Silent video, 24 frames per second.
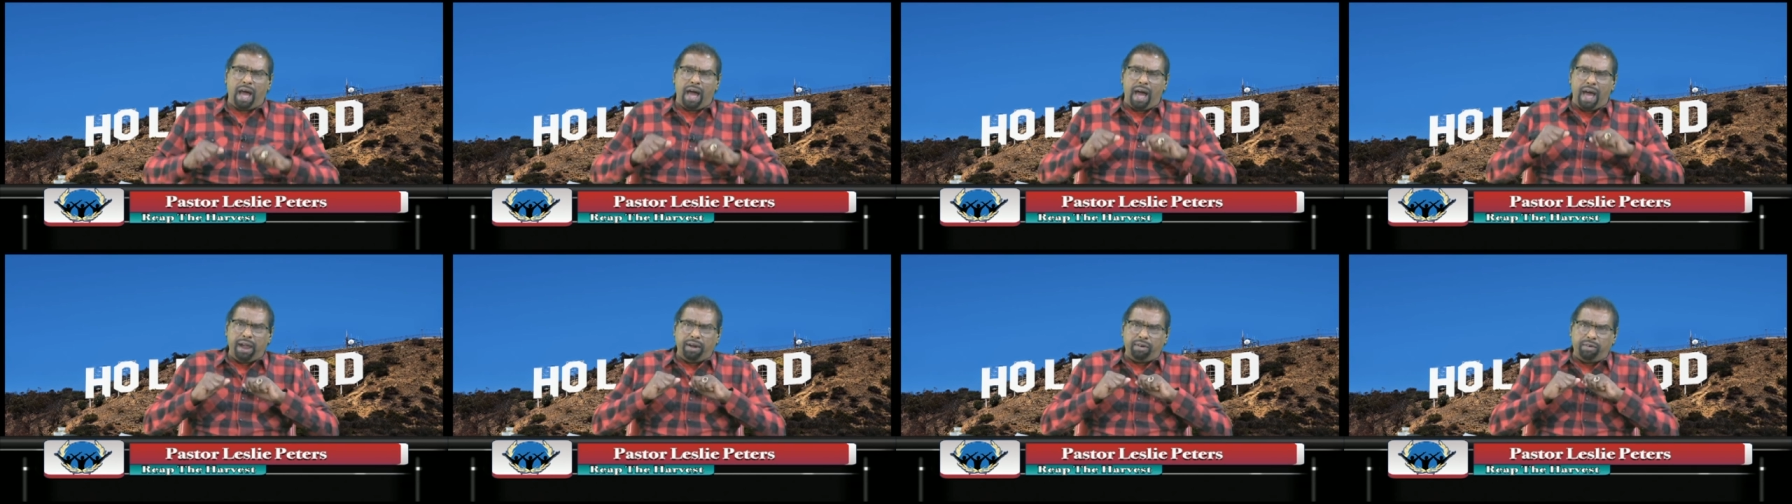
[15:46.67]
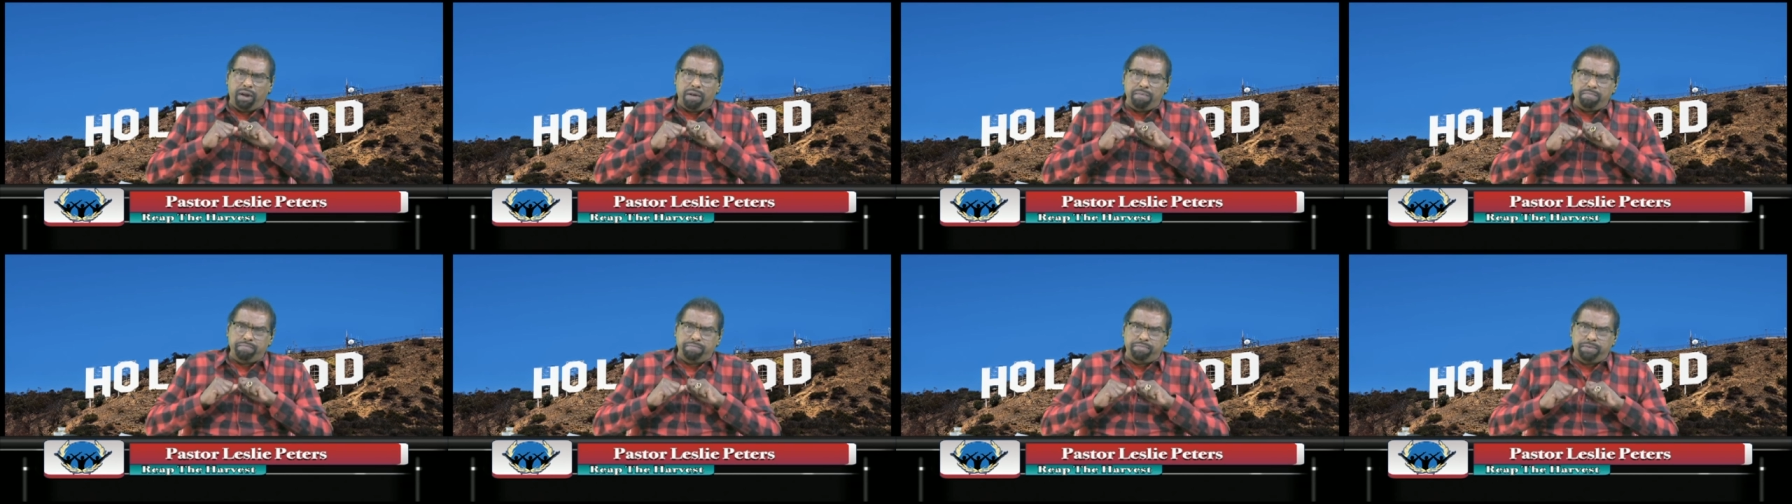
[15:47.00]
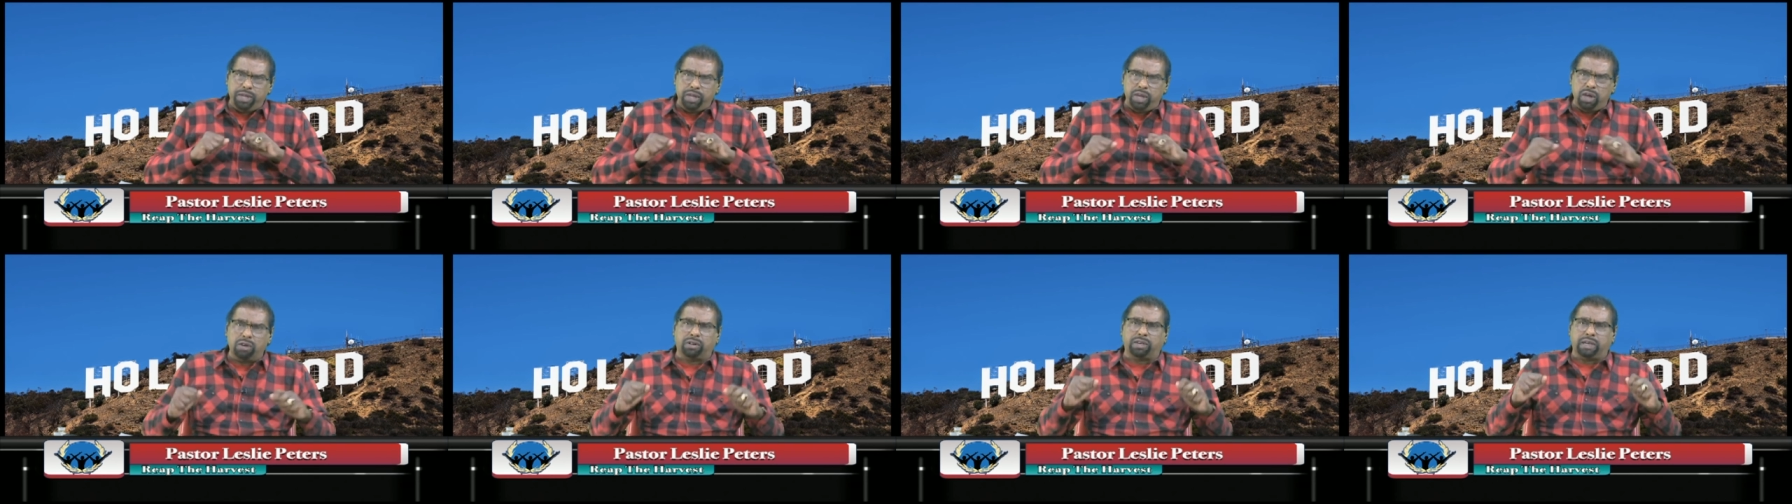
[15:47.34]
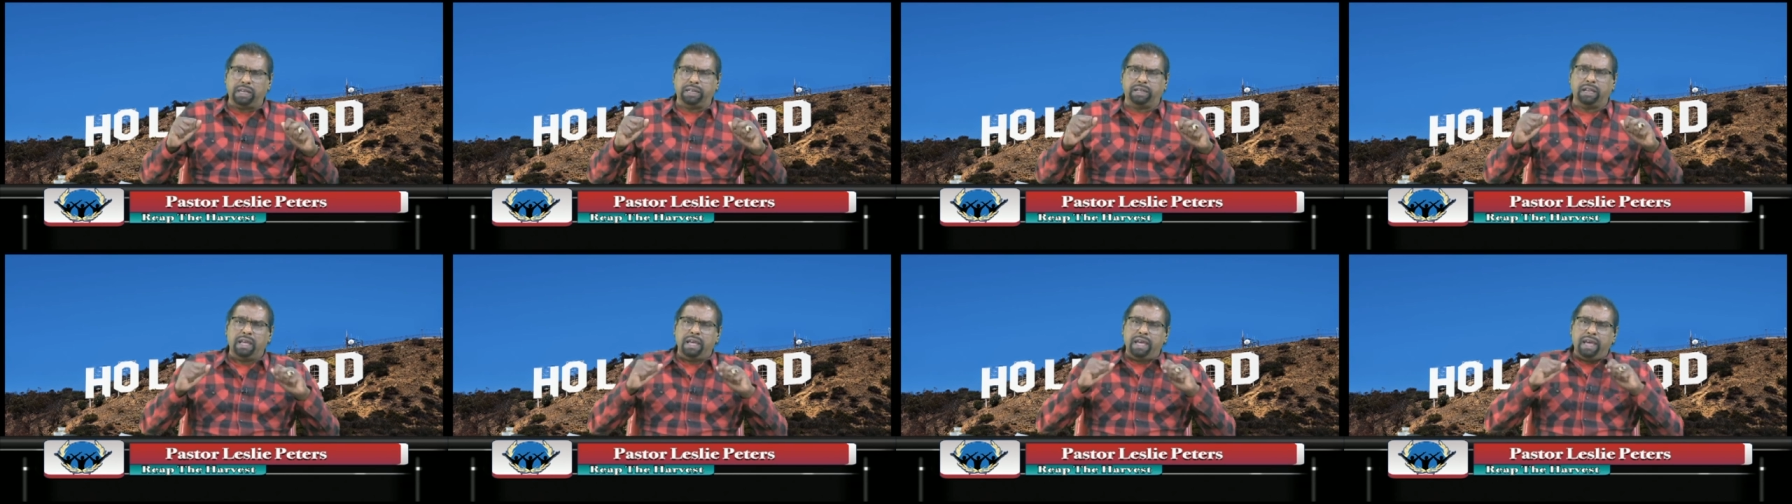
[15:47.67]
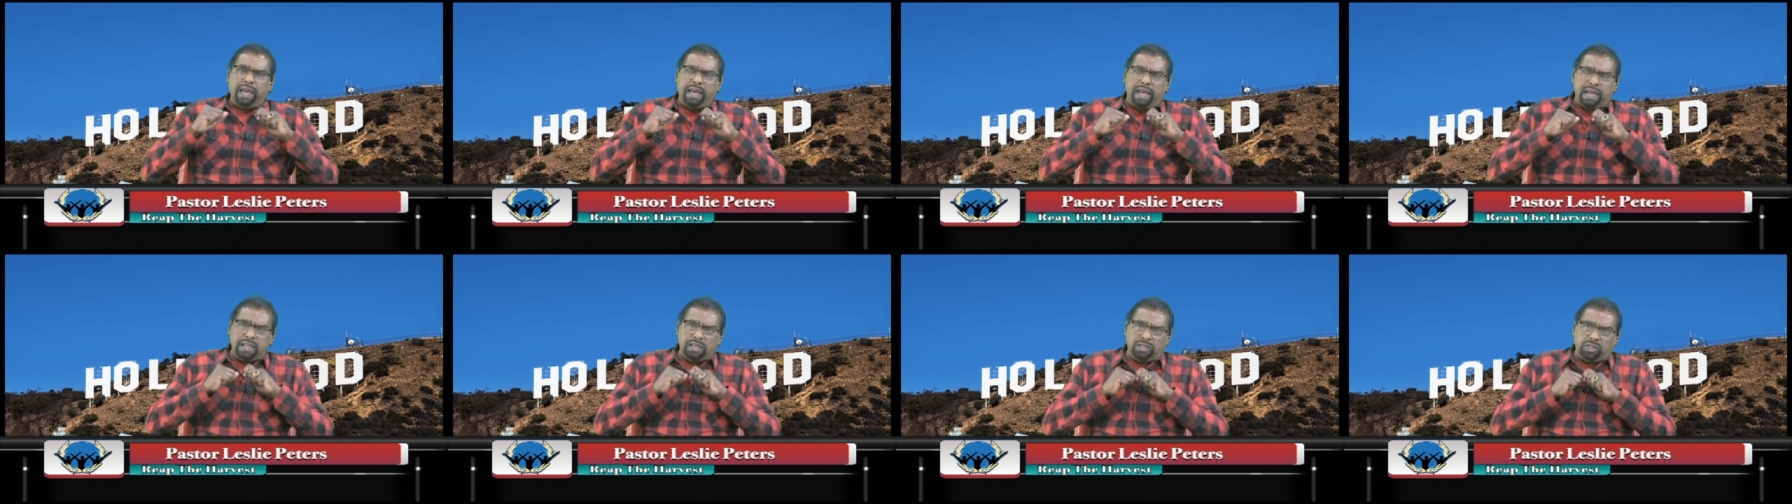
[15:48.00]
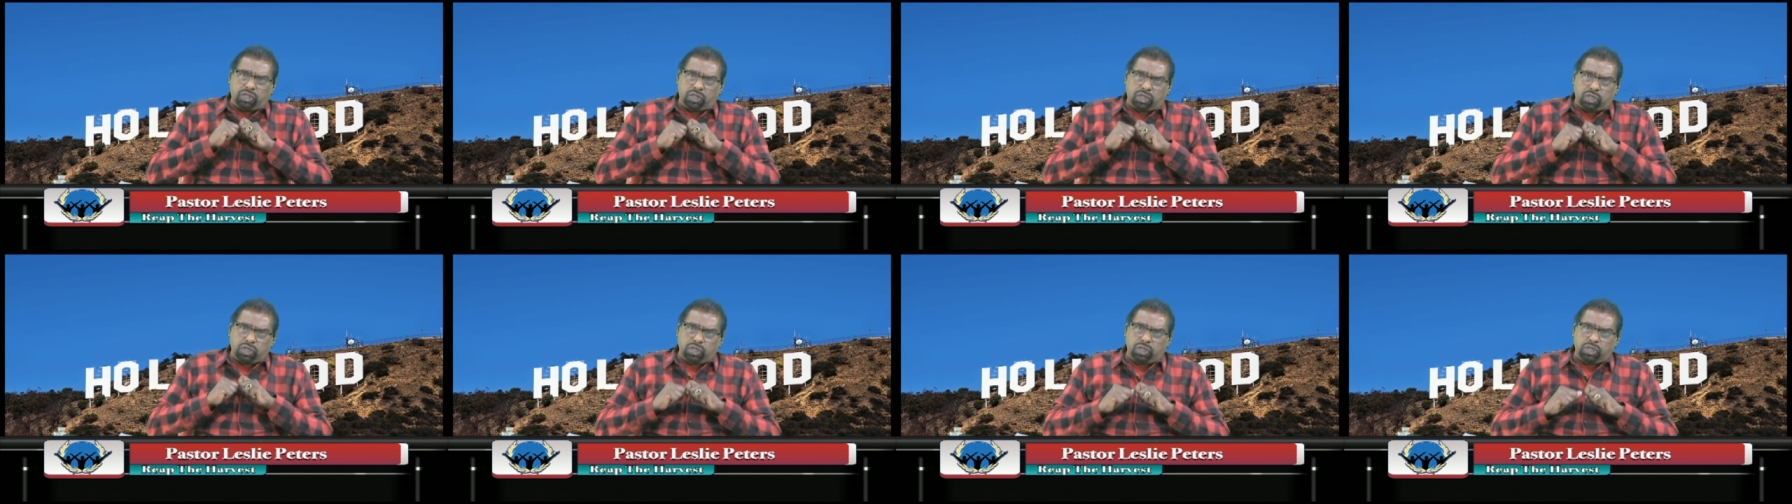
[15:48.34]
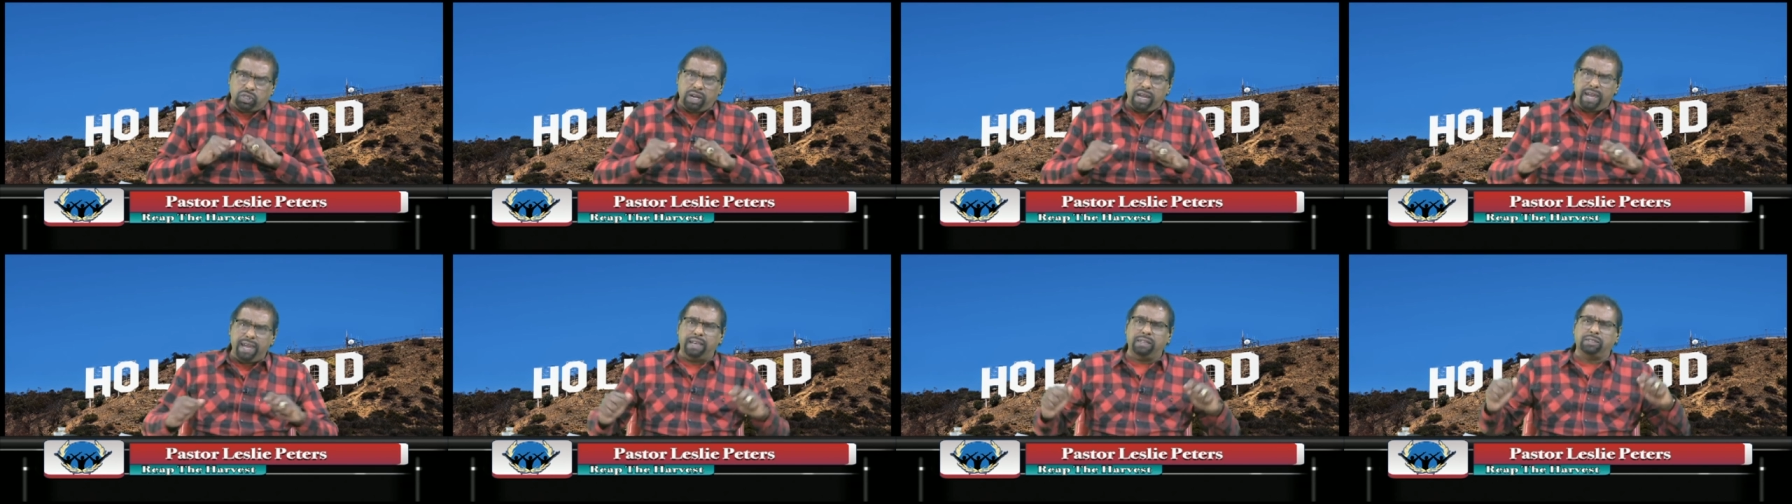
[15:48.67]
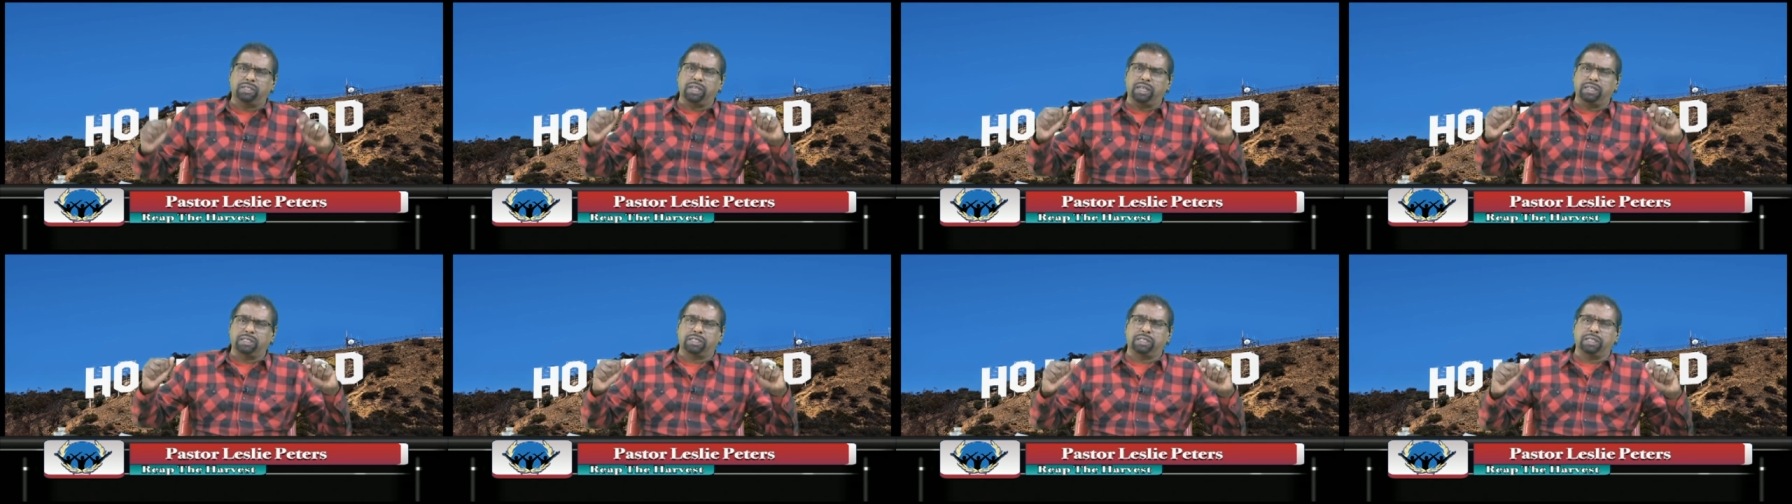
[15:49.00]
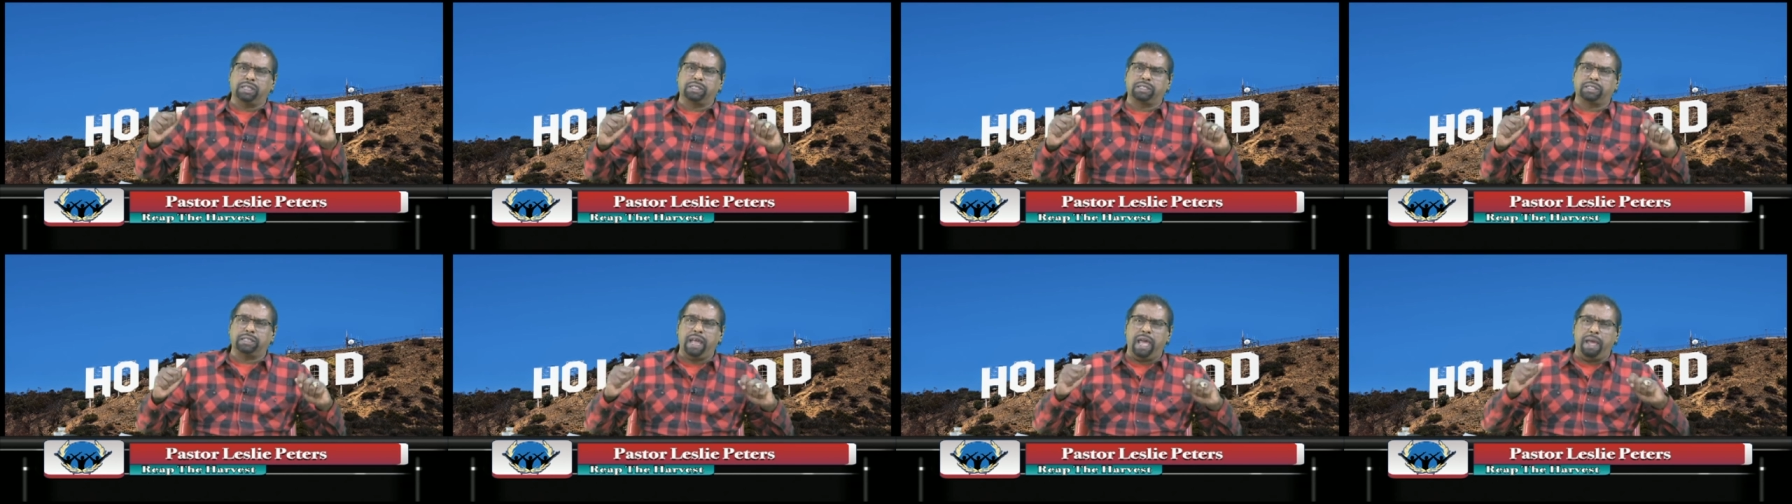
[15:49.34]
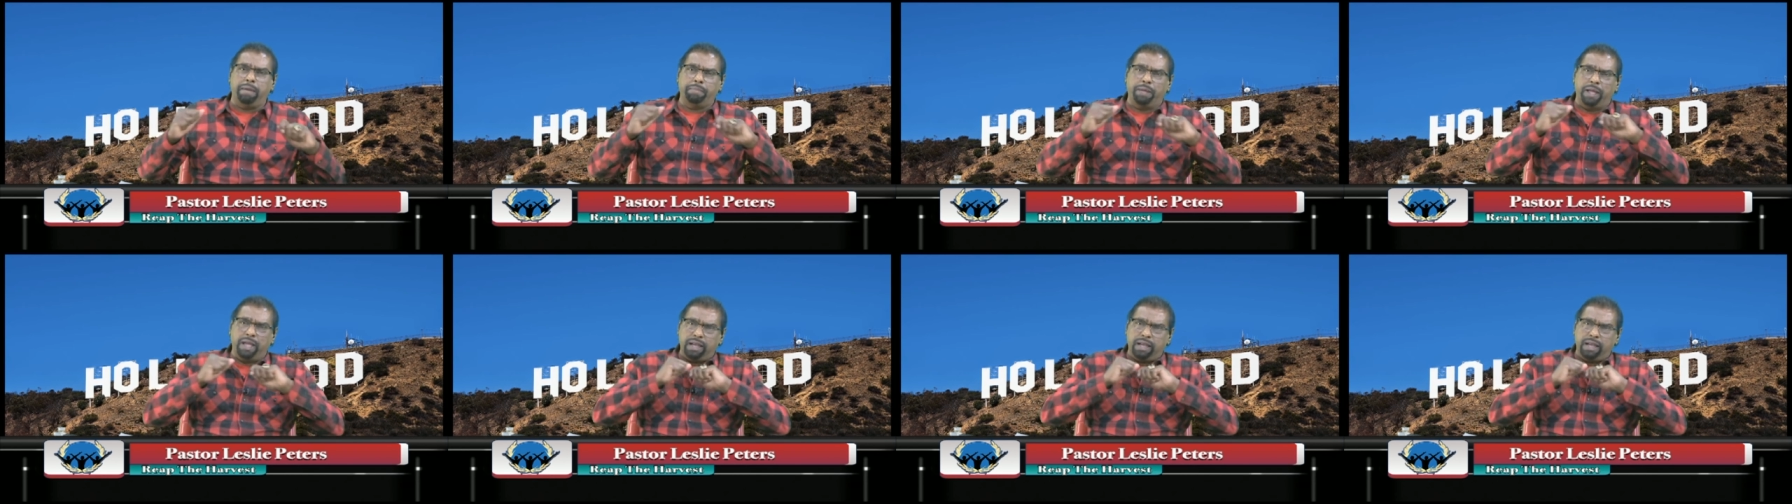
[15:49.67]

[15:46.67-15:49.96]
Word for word: I rebuke it in Jesus' name.